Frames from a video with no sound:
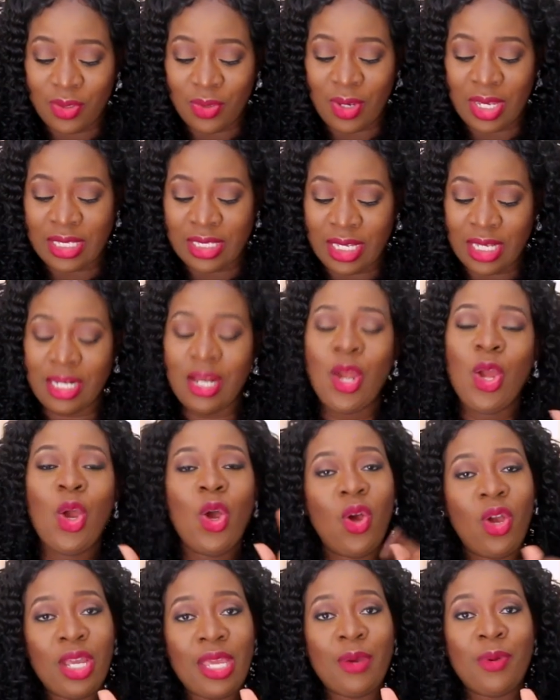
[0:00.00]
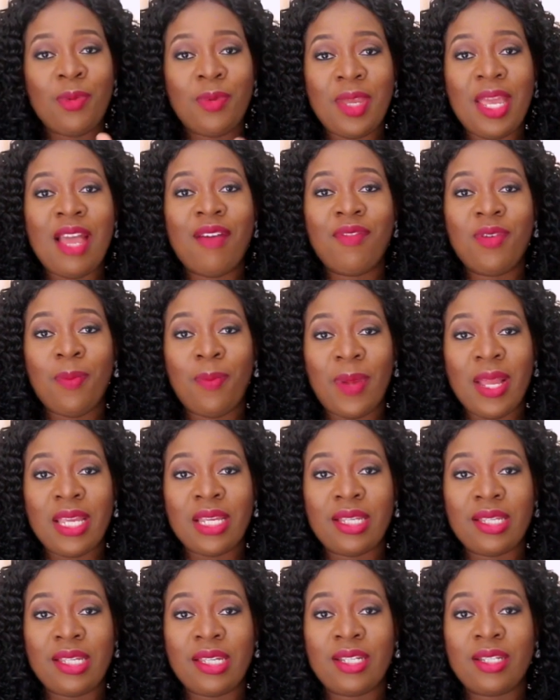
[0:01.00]
So I said, okay, we'll be having
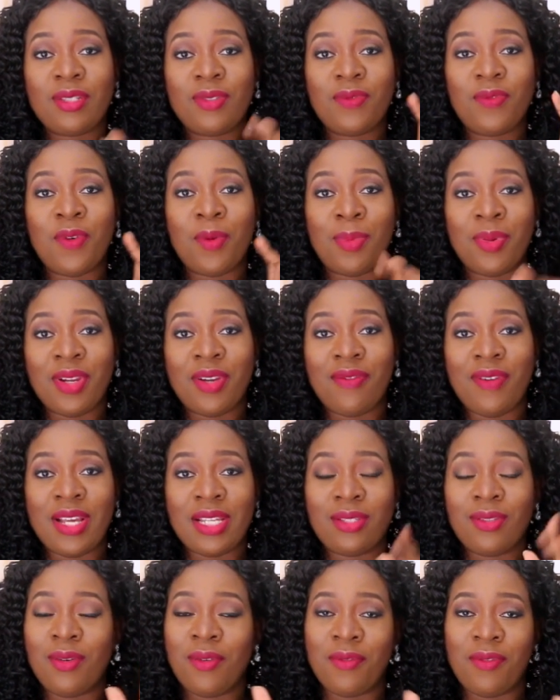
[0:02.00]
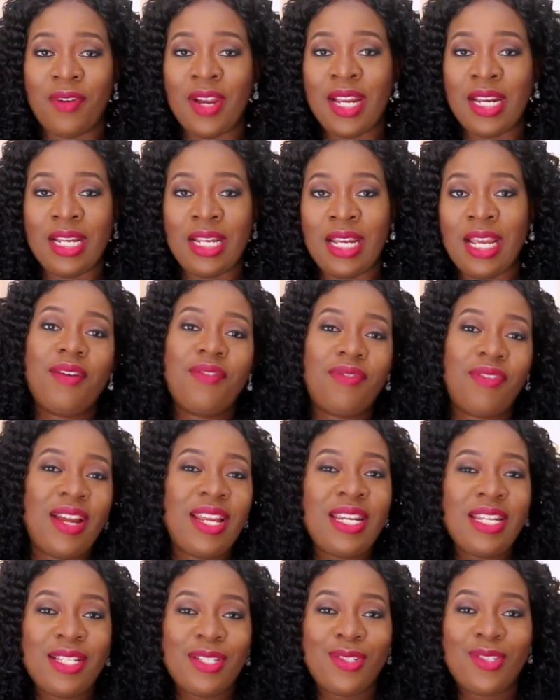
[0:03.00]
pancakes for breakfast on Friday.
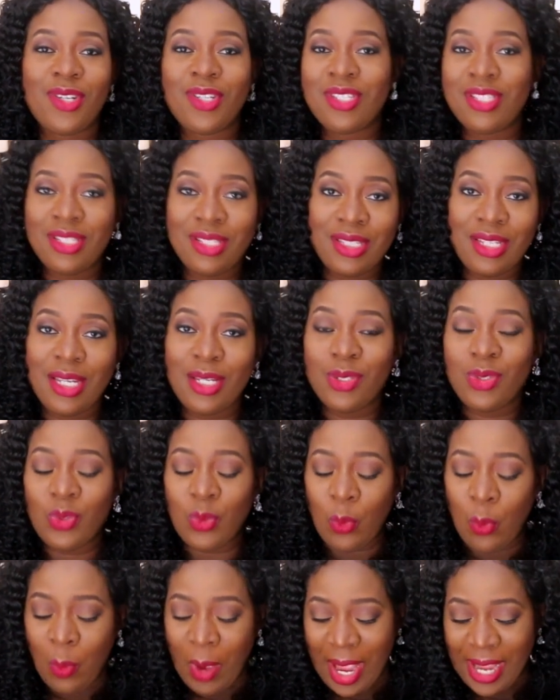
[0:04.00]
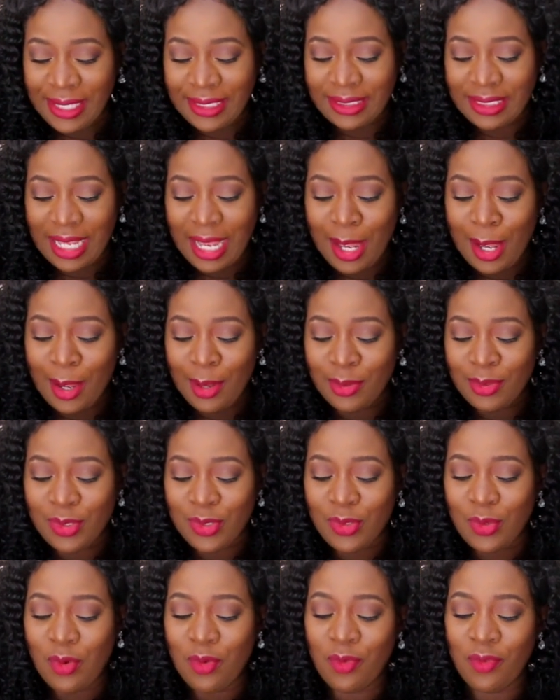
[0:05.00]
Friday is just the day to wind down.
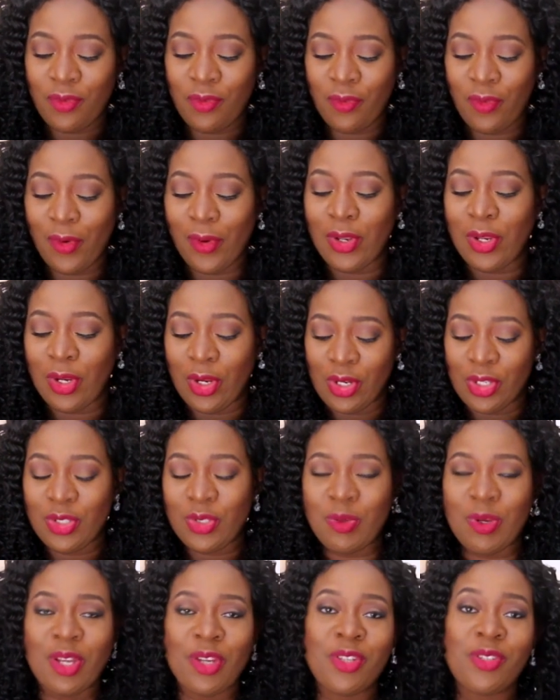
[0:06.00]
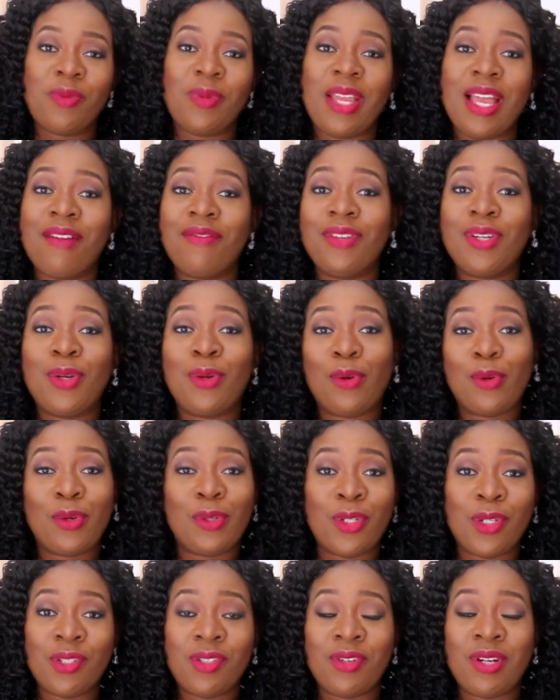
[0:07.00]
So for lunch, we're going to be having
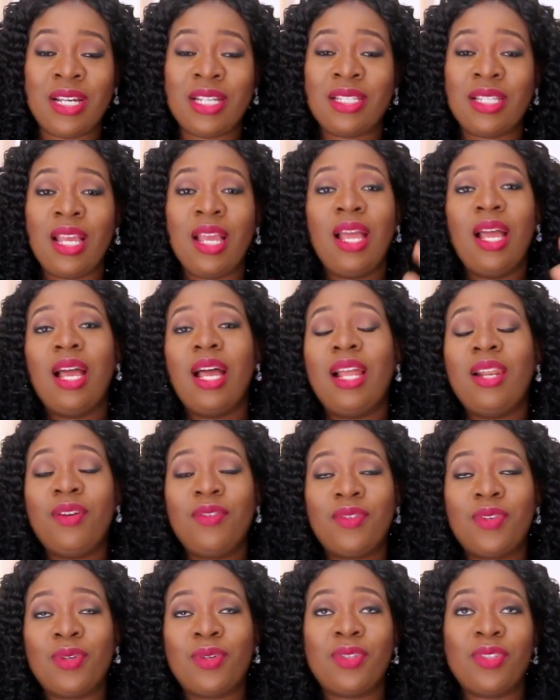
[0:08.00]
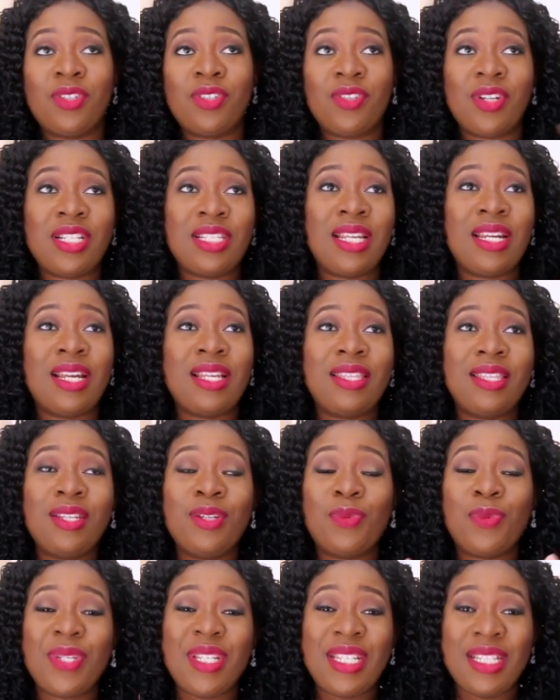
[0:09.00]
coconut rice. I love coconut rice and I
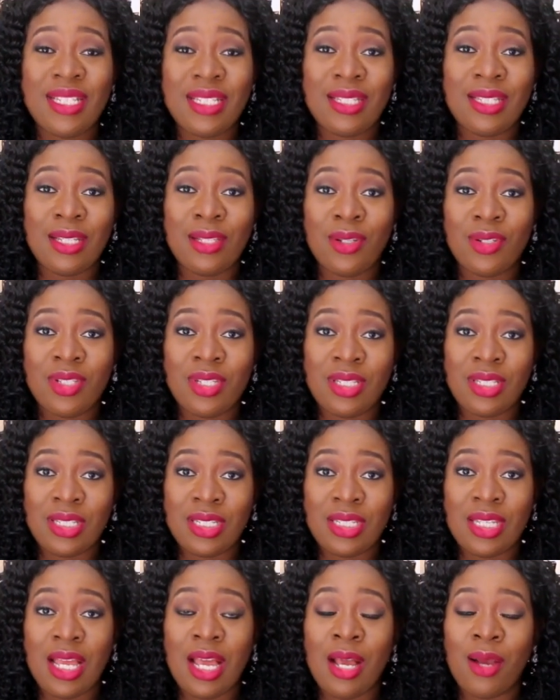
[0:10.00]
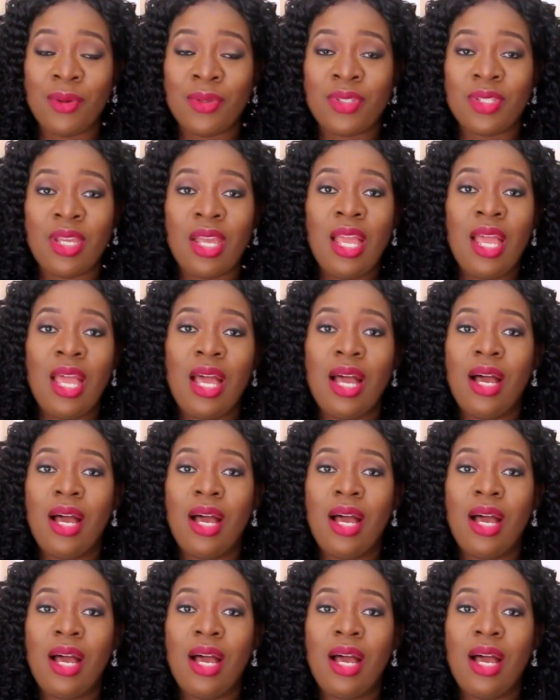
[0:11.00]
think we eat it a lot in this house.